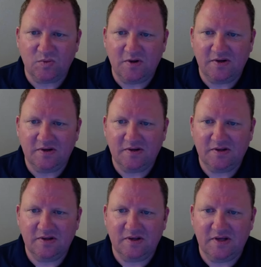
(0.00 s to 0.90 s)
one
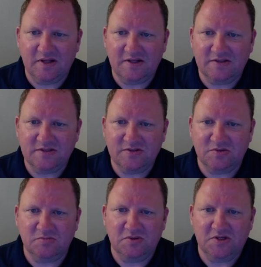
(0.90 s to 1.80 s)
needs
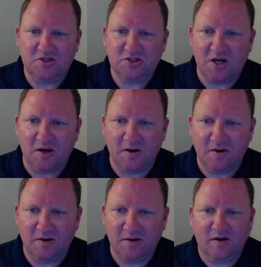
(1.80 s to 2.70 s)
to be
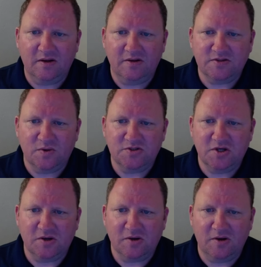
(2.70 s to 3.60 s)
share. right, let's go ahead and
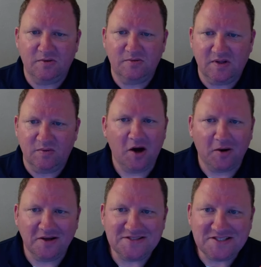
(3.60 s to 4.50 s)
check our code. There we go.
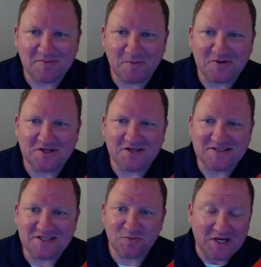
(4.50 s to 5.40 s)
All right, step number 10,
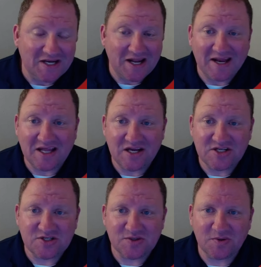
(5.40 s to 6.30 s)
it says we need to add an
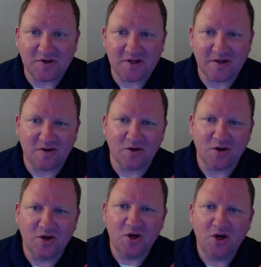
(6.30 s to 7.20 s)
H2 on here